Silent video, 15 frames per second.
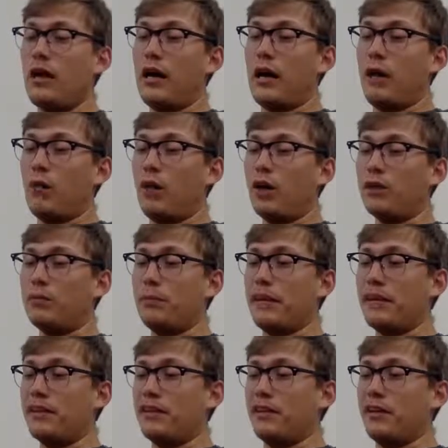I walked
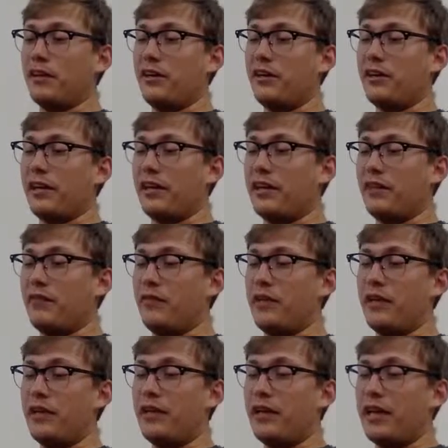back there that
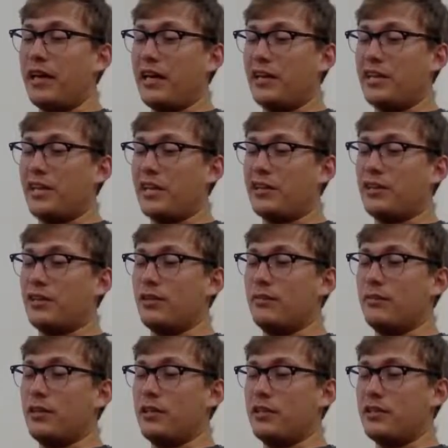evening and checked on the
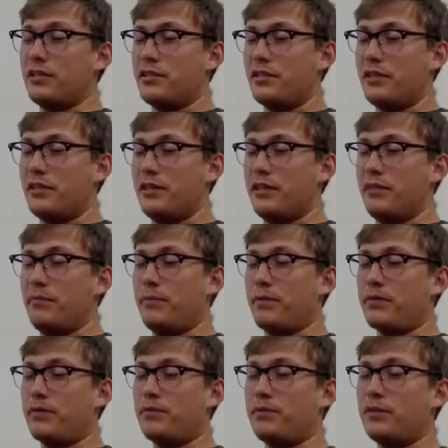beans. They
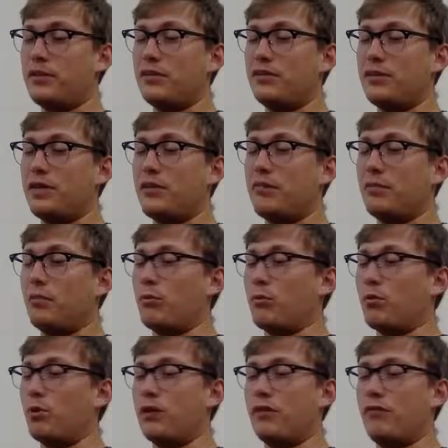picked themselves up and were
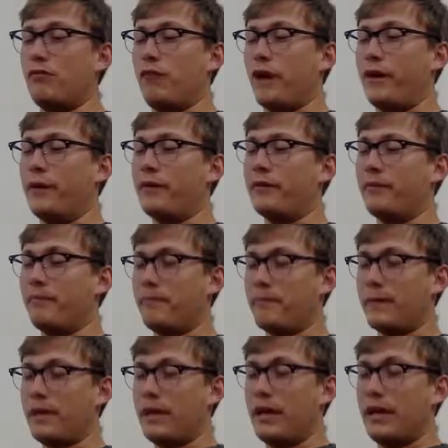looking fine.
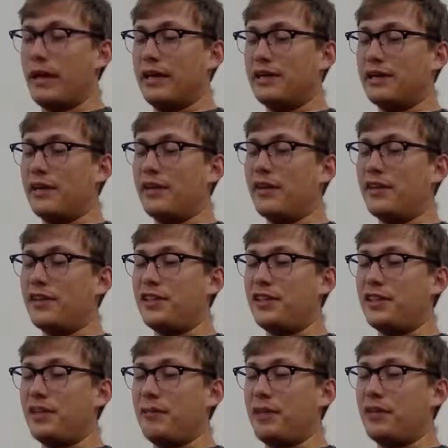I saw that
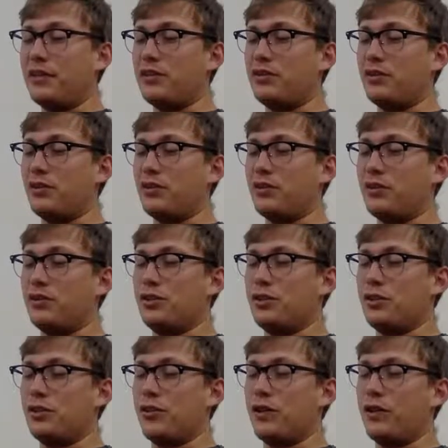she had made a circle of
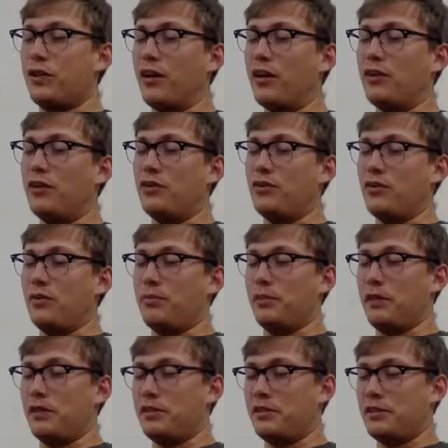dirt around the other three
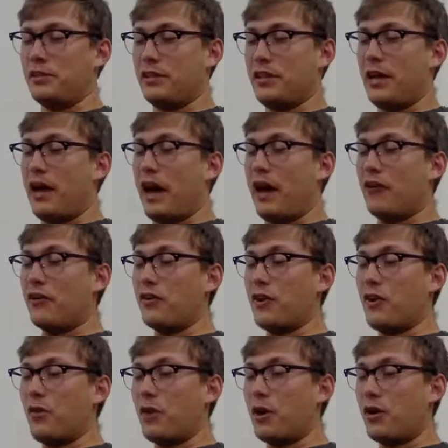plants. Out of
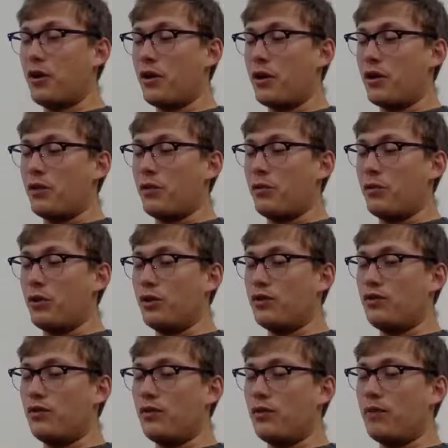nowhere, the words
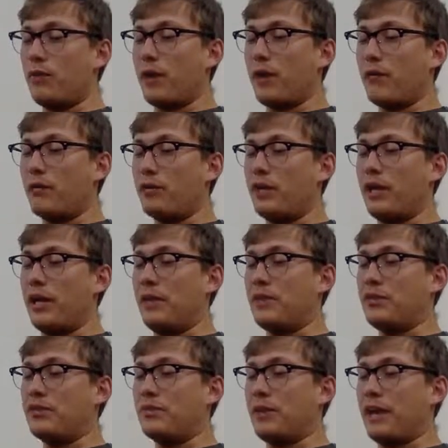from the Bible came
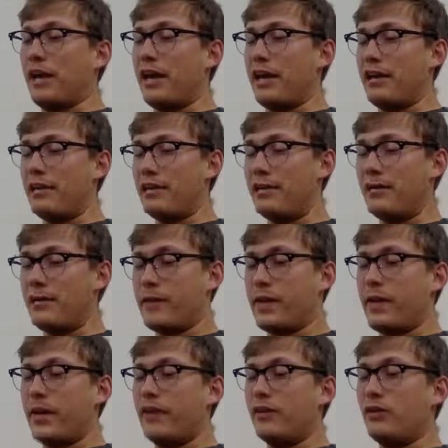into my head
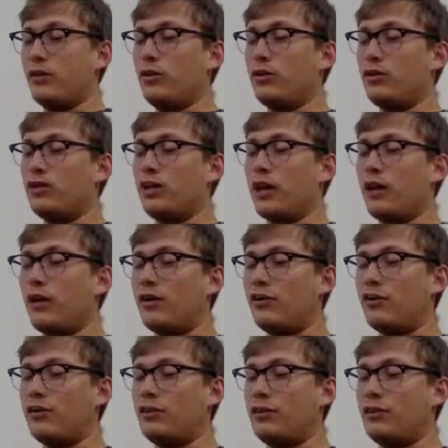And a little
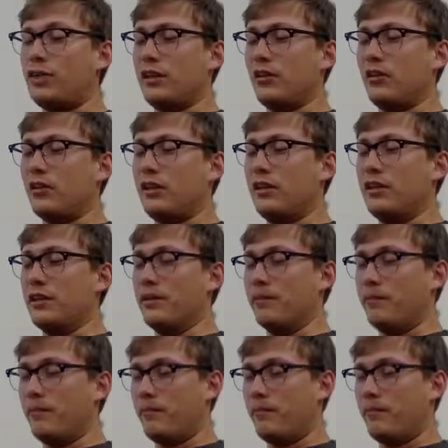child shall lead them.